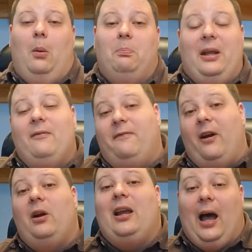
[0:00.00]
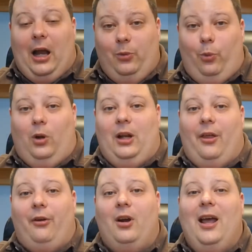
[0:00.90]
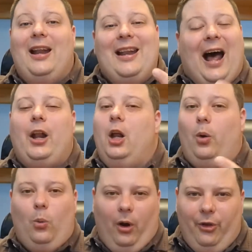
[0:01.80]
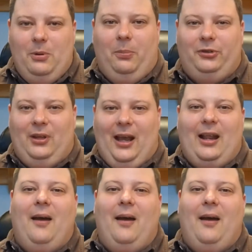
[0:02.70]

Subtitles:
been very kind with one another, not knowing where other people stand,